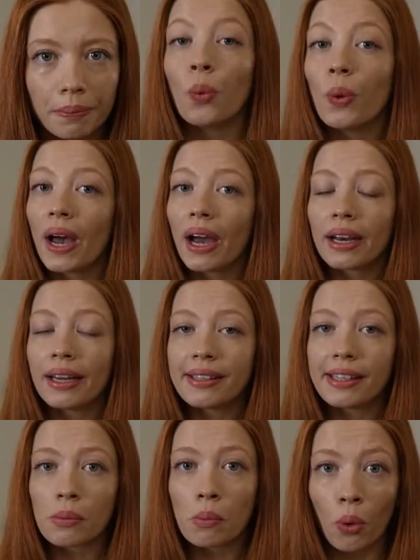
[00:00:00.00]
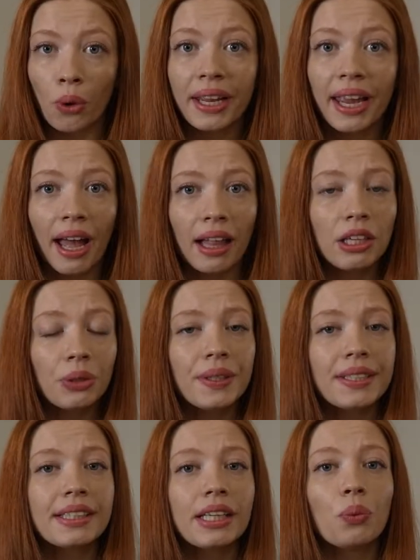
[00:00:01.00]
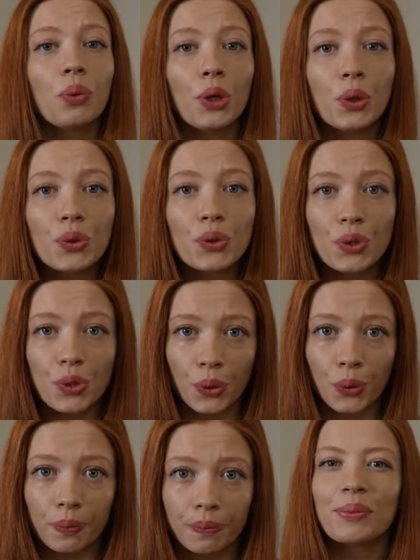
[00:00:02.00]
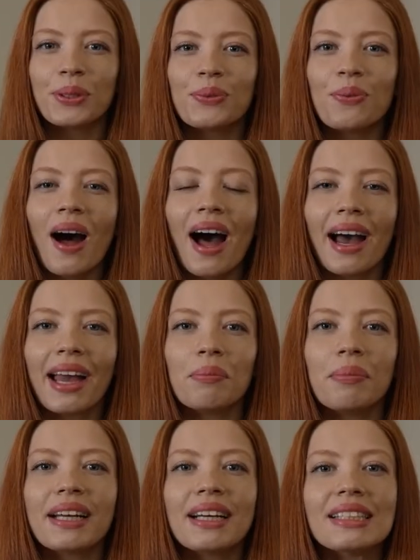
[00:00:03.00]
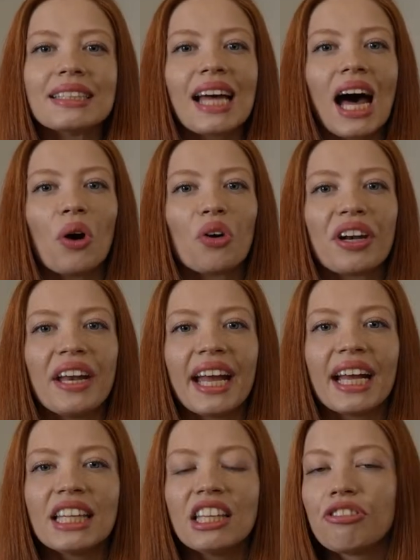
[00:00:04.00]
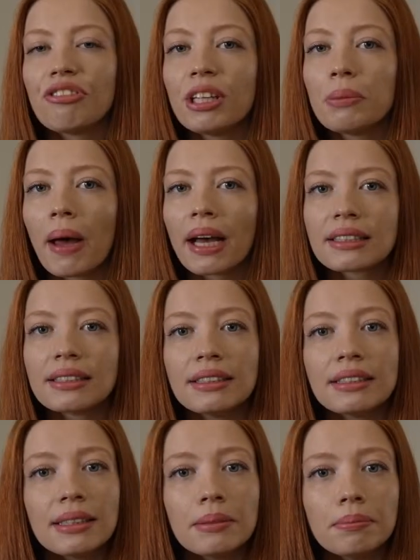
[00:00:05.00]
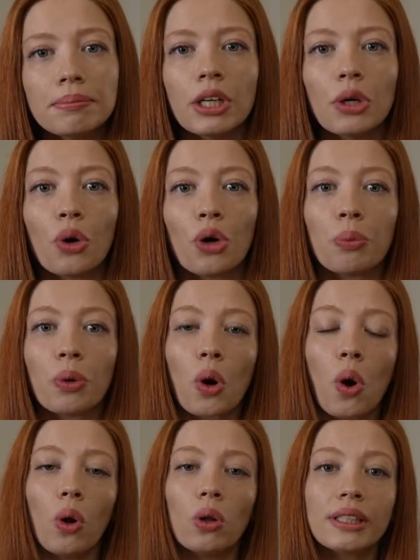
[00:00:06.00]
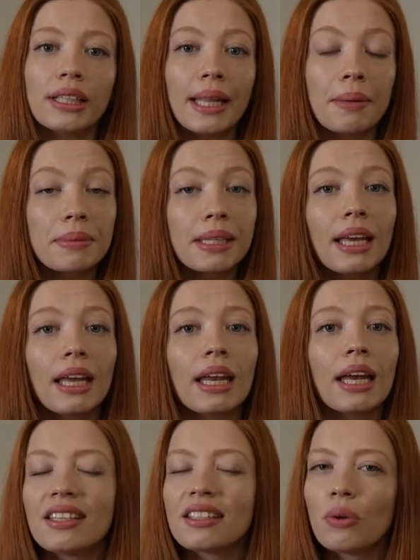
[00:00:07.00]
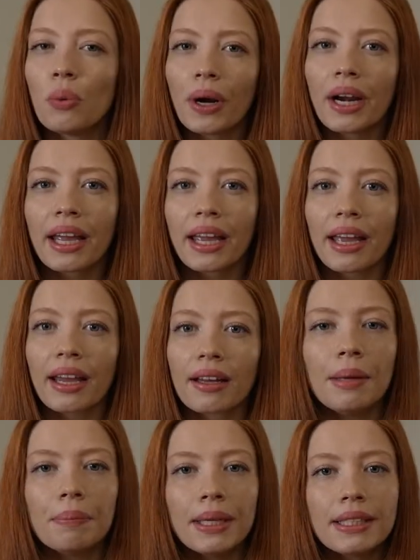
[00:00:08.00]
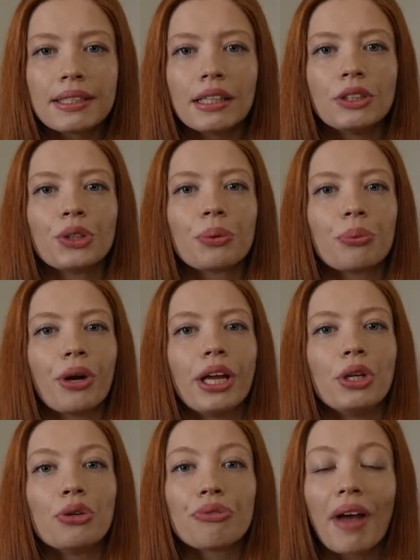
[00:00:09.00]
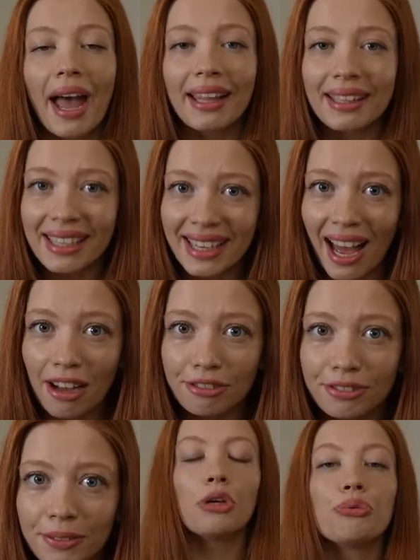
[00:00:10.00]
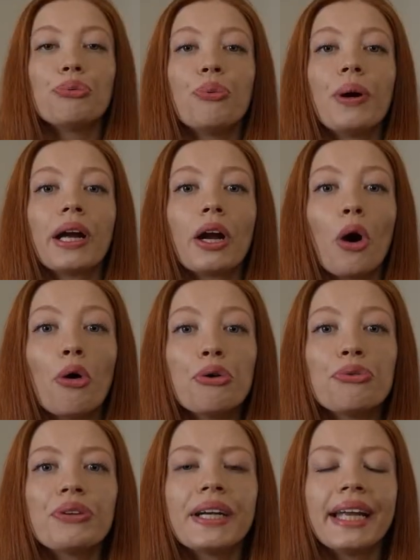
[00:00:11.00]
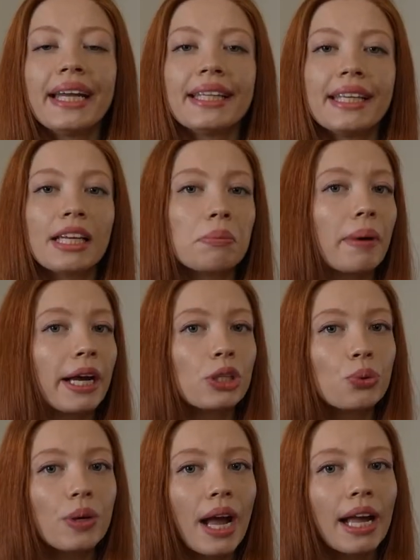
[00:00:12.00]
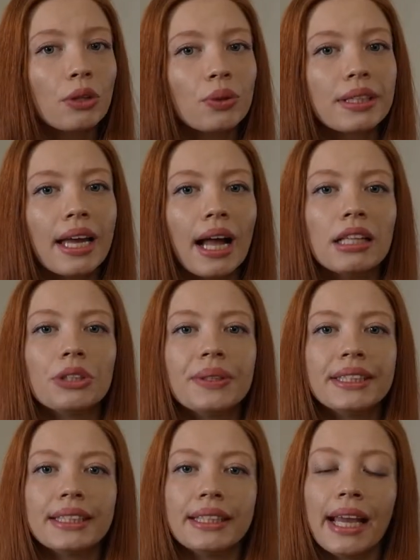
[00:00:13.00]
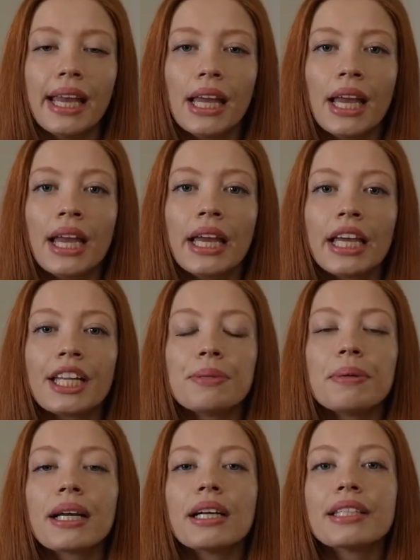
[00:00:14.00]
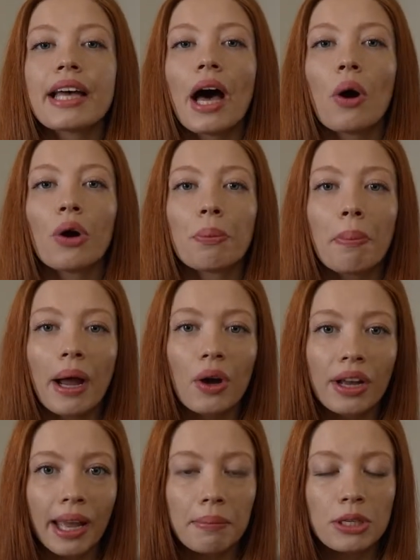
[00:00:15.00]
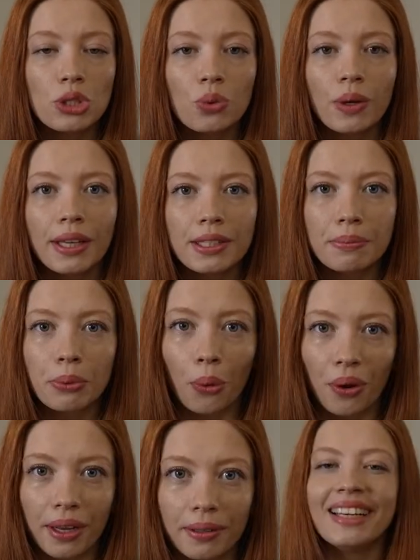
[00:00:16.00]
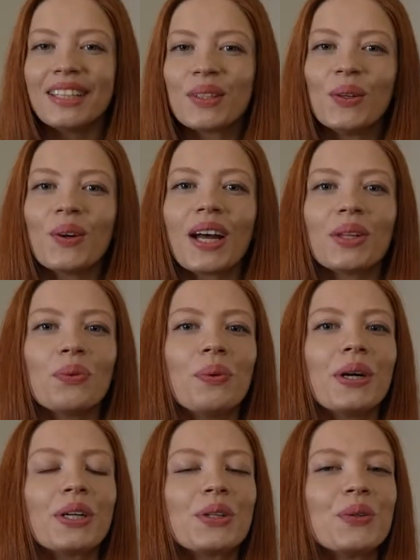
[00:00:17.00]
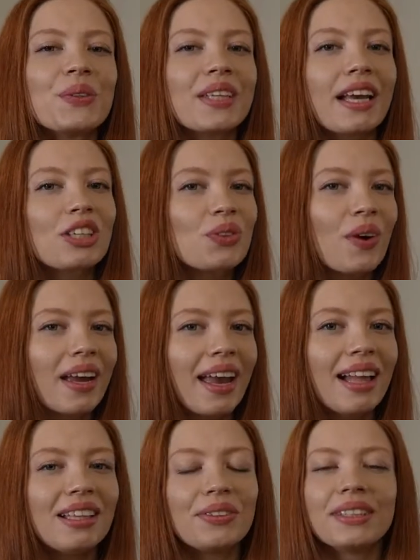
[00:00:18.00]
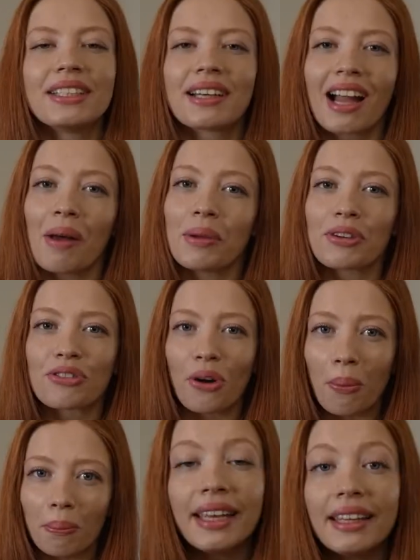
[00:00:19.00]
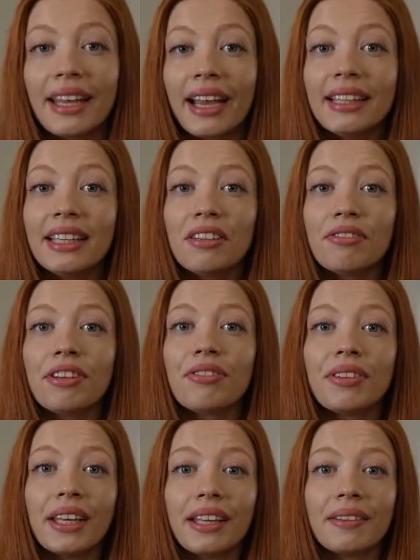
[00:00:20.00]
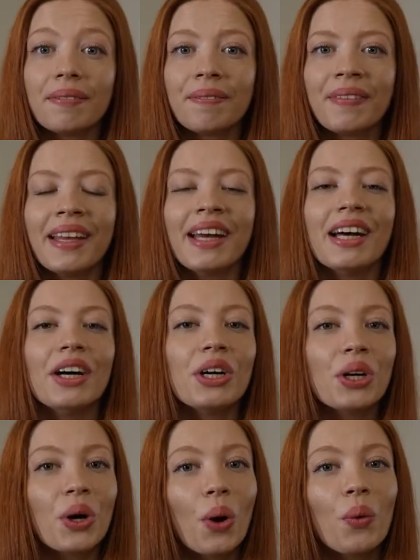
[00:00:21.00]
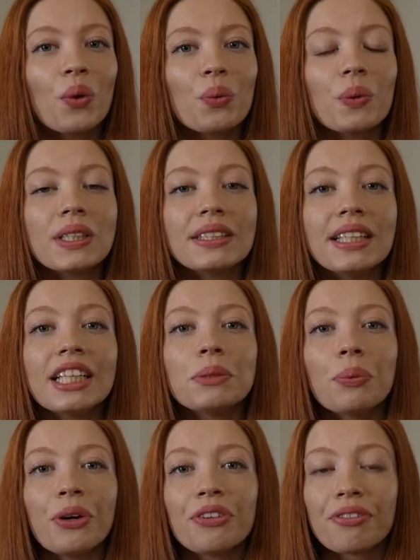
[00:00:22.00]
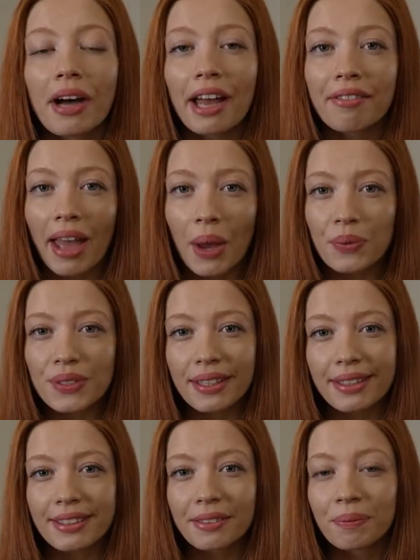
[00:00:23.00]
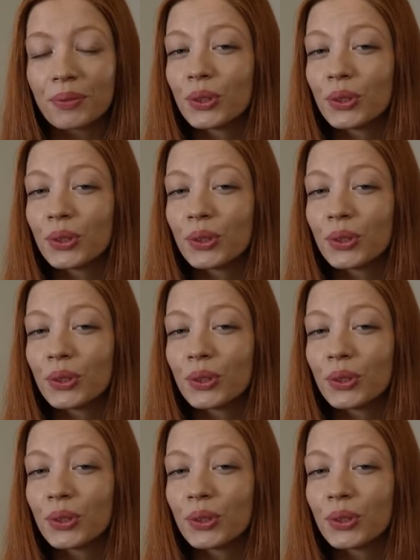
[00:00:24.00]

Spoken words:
We are eating more calories than we used to. But why? Because our negative feedback system, a hormone called leptin, isn't working. Leptin tells your brain you've had enough. If we're overeating by 300 calories a day, it's because our biochemistry is broken. Let's look at where those extra calories are coming from. In 1915, a Coke was 6.5 ounces.